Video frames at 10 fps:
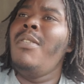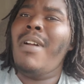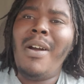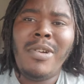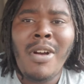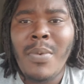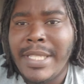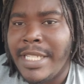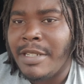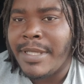where I would
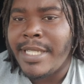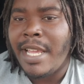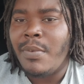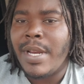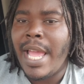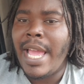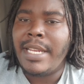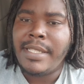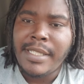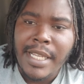always get upset when I
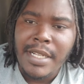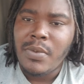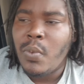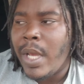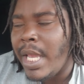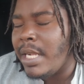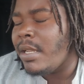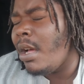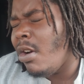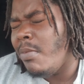had to sit and wait,
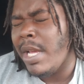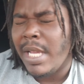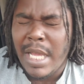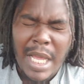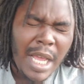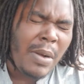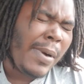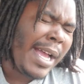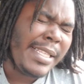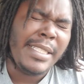and oh my God,
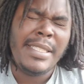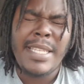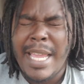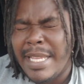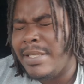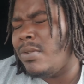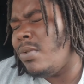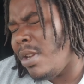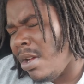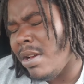why is it taking so
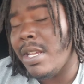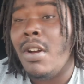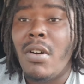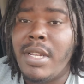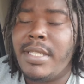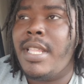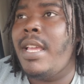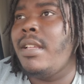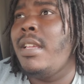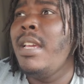long, and all this
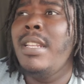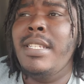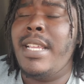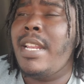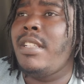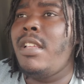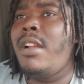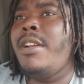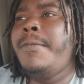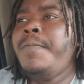thing, this, that, and the
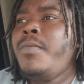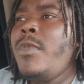third.